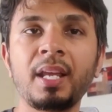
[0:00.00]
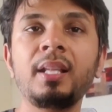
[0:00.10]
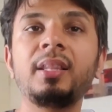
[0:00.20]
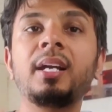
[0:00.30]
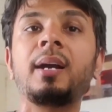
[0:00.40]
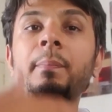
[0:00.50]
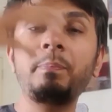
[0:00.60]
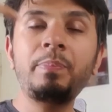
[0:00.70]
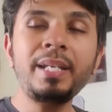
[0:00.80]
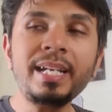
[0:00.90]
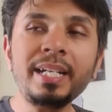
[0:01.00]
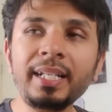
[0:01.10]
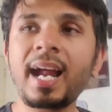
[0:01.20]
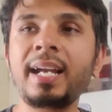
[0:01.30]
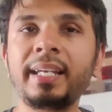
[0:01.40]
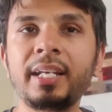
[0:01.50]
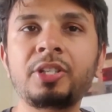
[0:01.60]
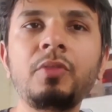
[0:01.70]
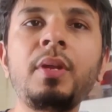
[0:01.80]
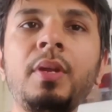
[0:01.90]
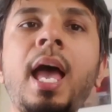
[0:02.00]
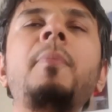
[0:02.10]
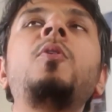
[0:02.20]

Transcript: The complete eradication will happen